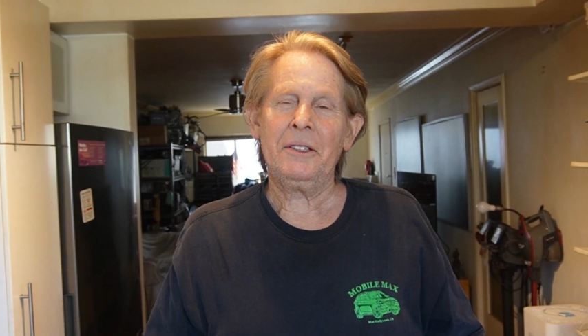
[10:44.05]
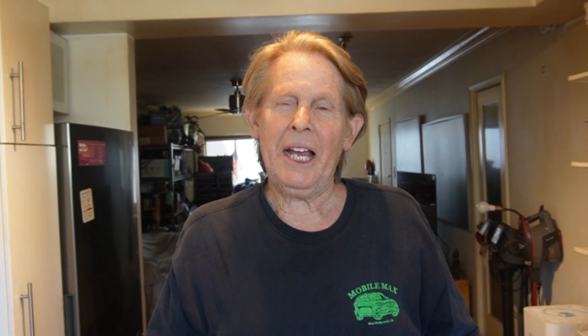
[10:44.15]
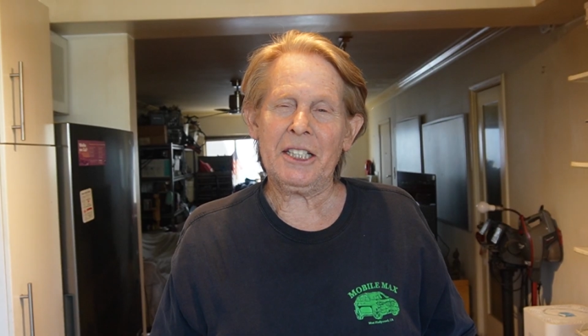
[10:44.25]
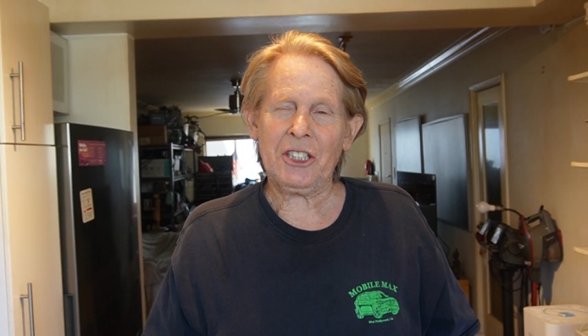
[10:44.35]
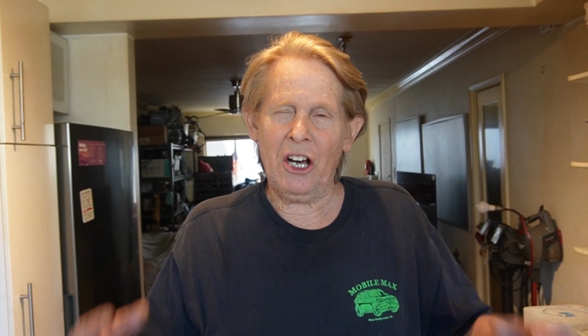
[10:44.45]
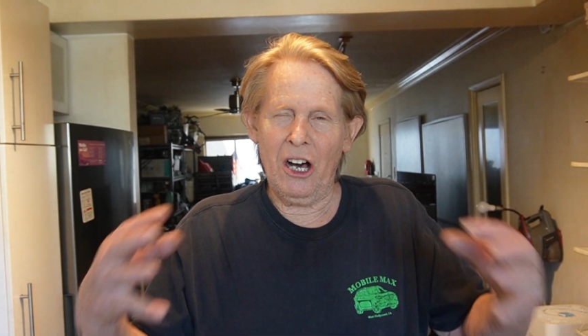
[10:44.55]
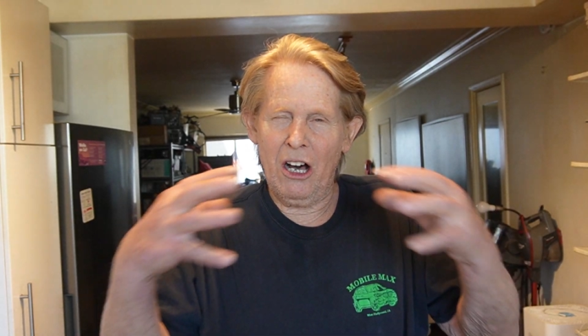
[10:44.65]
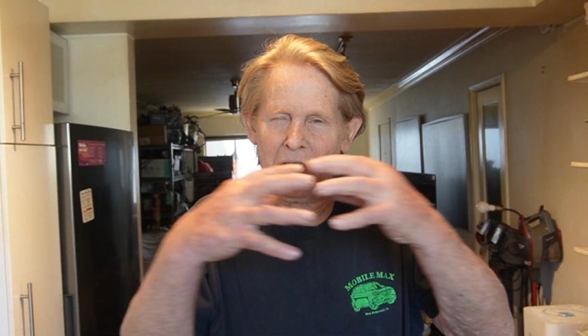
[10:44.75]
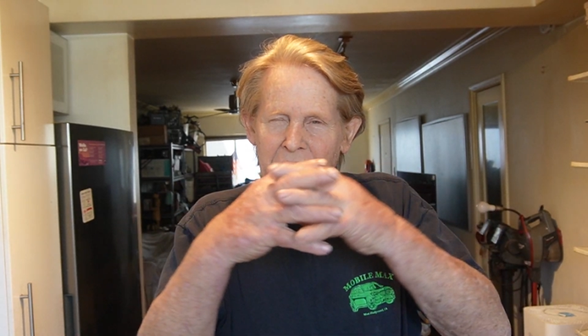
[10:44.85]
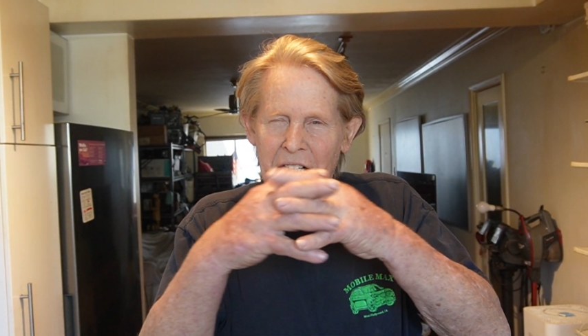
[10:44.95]
That's
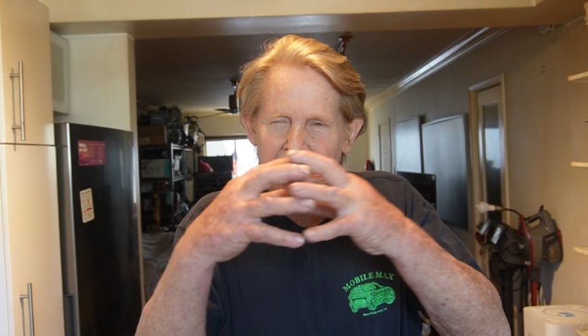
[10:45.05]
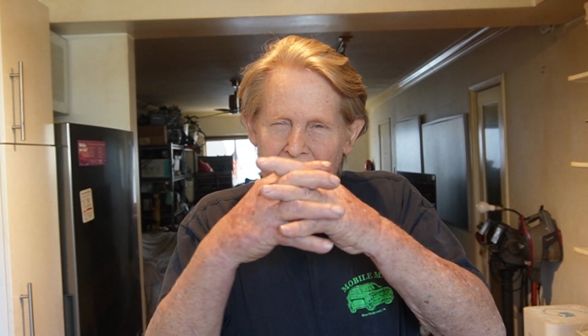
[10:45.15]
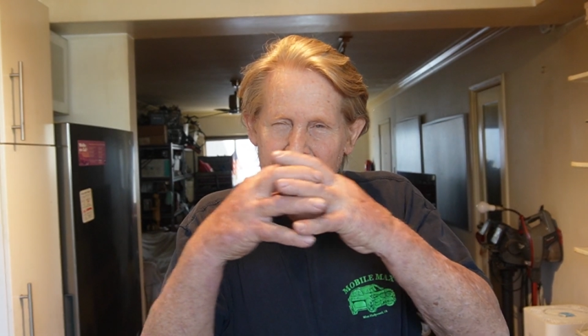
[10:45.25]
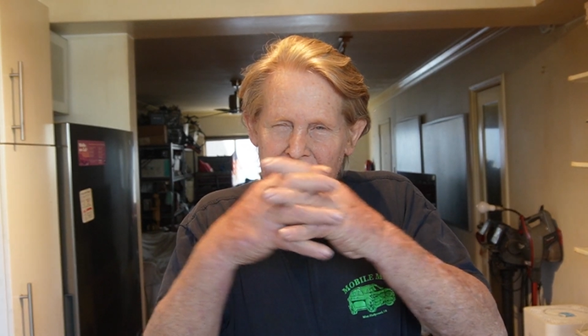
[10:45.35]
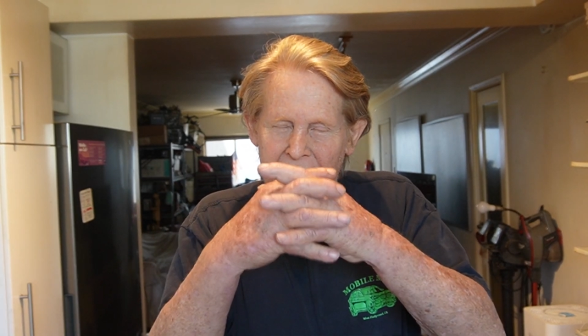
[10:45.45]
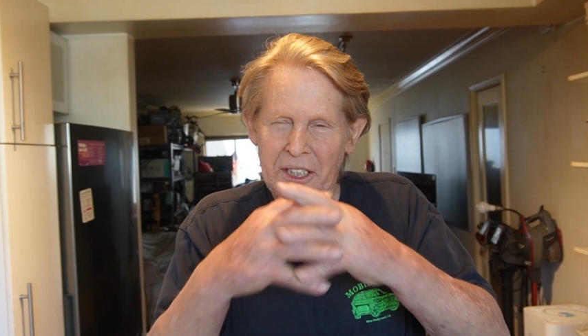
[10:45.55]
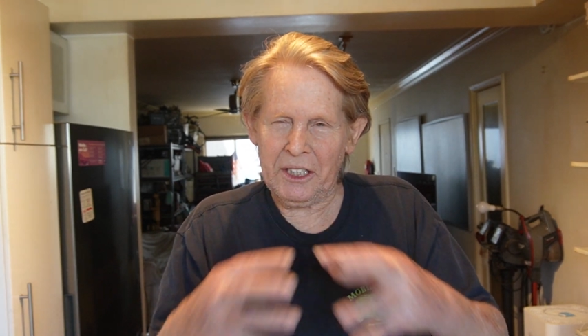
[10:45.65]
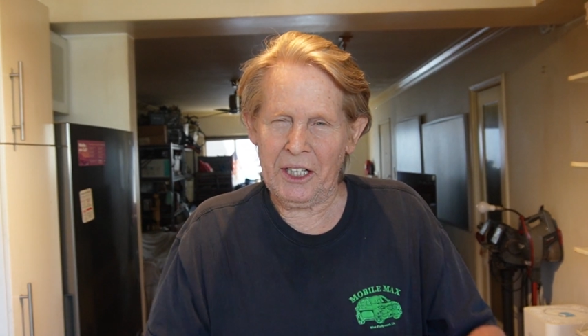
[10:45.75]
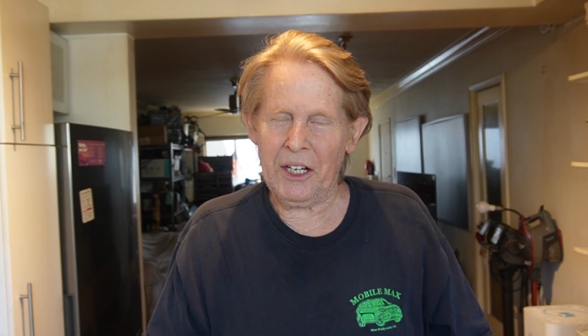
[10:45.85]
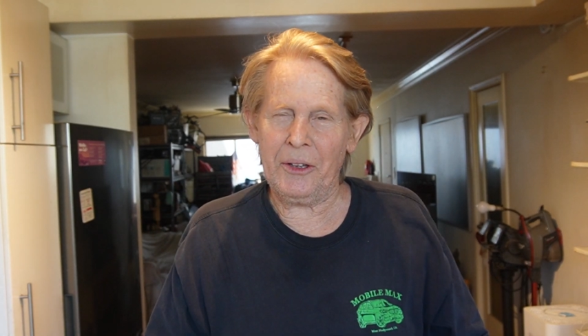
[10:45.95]
all connected
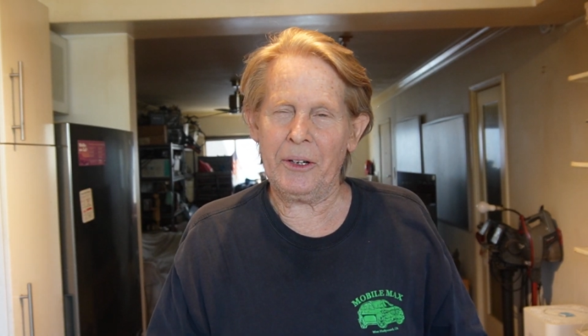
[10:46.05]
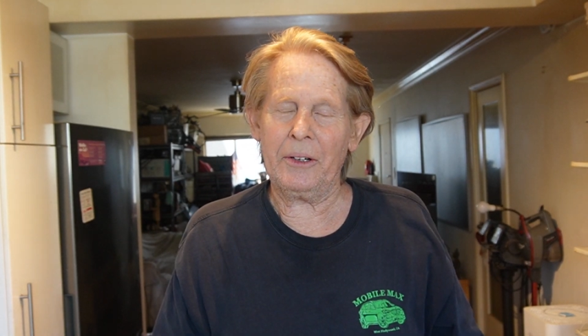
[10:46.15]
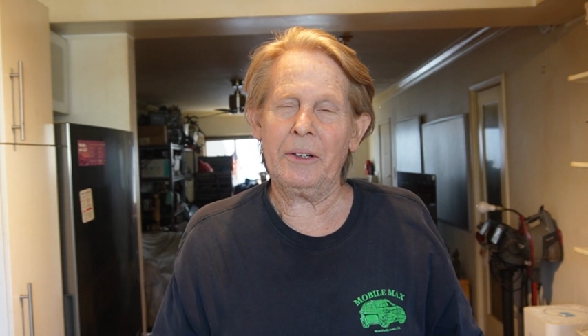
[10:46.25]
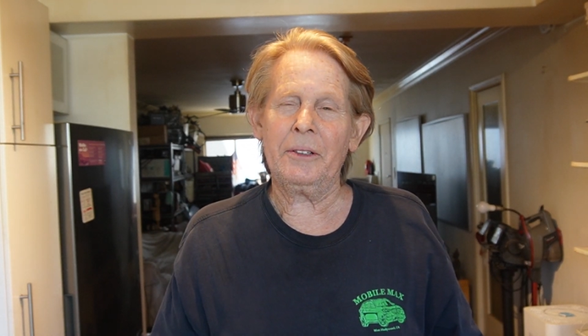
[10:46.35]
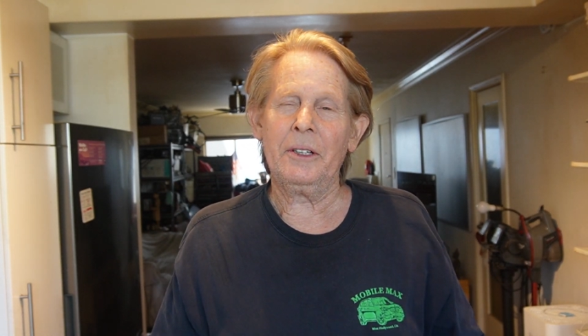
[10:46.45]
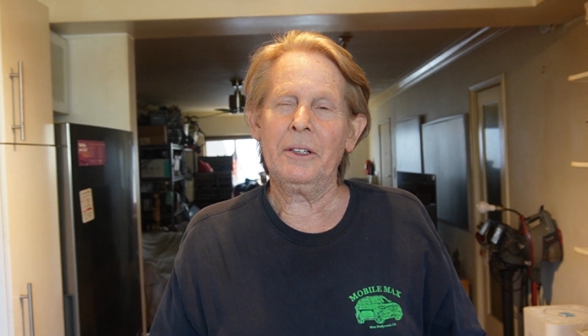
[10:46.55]
together.